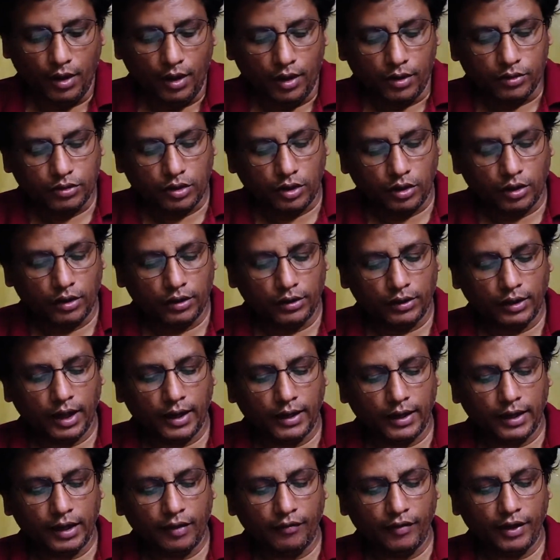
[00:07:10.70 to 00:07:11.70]
So the
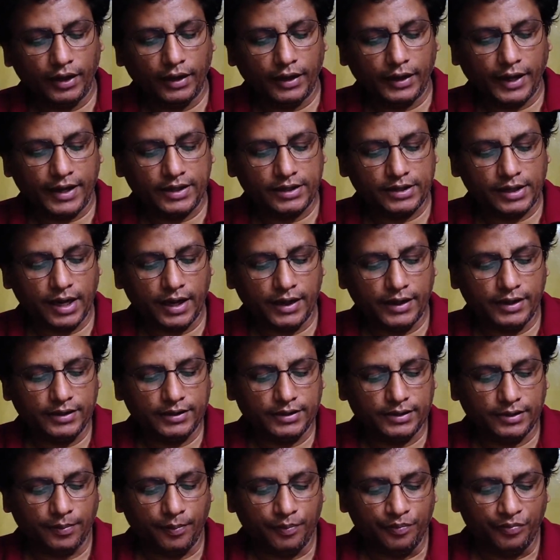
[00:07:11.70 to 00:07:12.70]
relevant case law
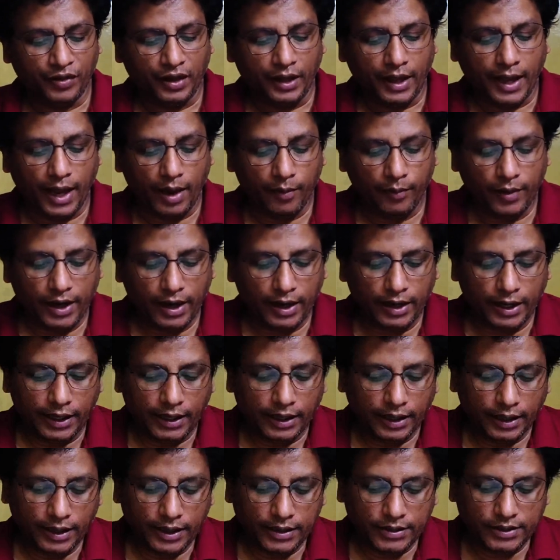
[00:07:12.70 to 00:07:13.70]
is ABL
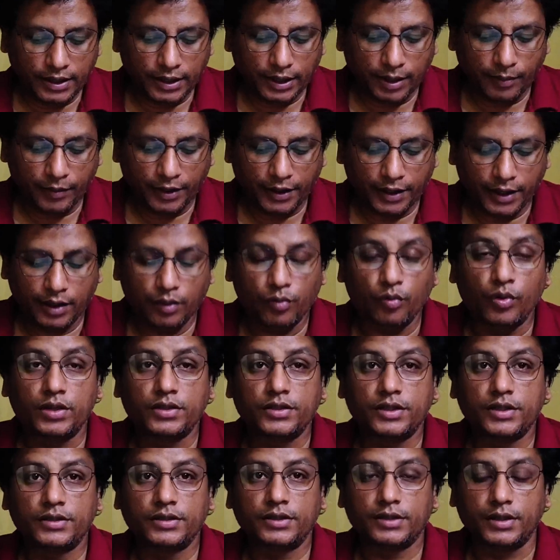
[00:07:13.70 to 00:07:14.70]
International Limited
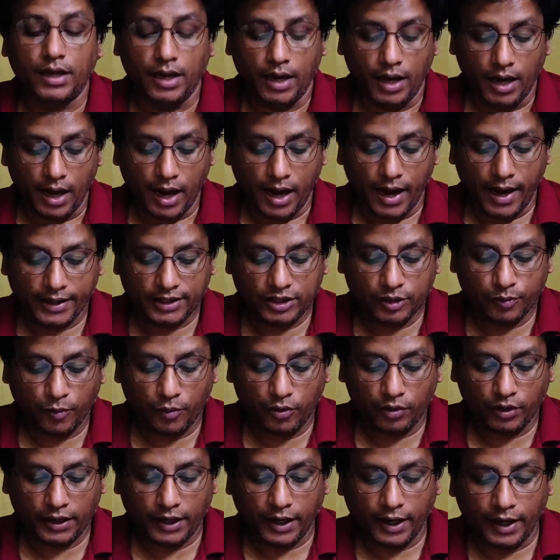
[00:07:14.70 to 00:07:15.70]
versus
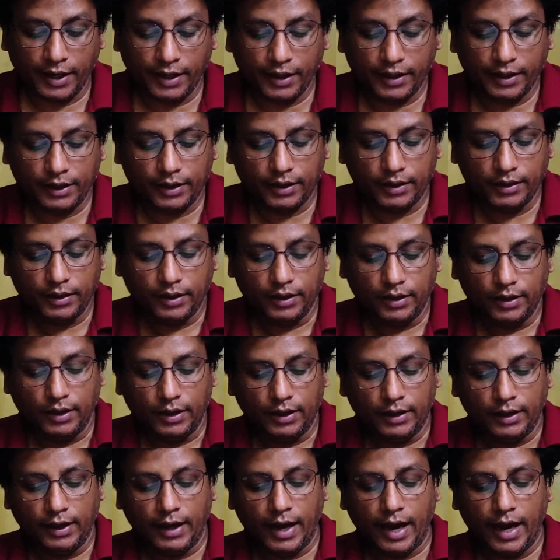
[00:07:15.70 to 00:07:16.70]
Export Credit
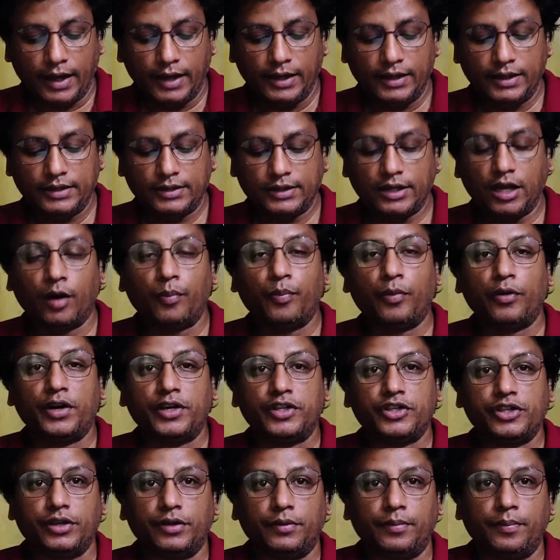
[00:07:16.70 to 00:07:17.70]
Guarantees
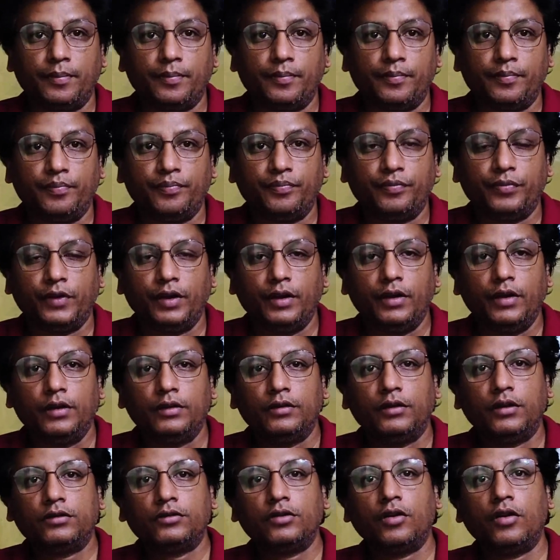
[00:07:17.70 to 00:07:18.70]
Corporation.
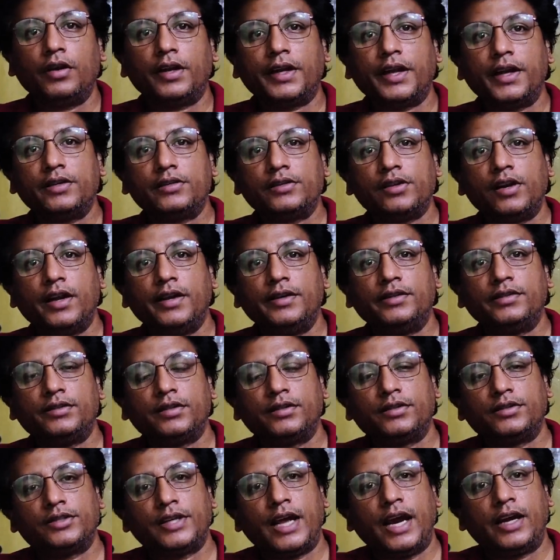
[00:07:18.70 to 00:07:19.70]
The third case law is
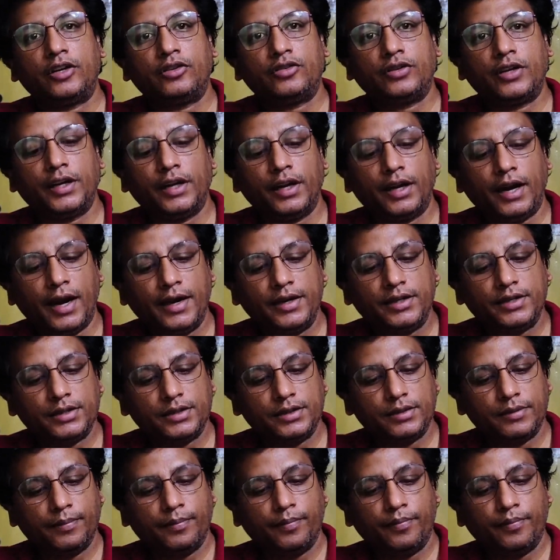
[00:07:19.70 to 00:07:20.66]
the statutory rights.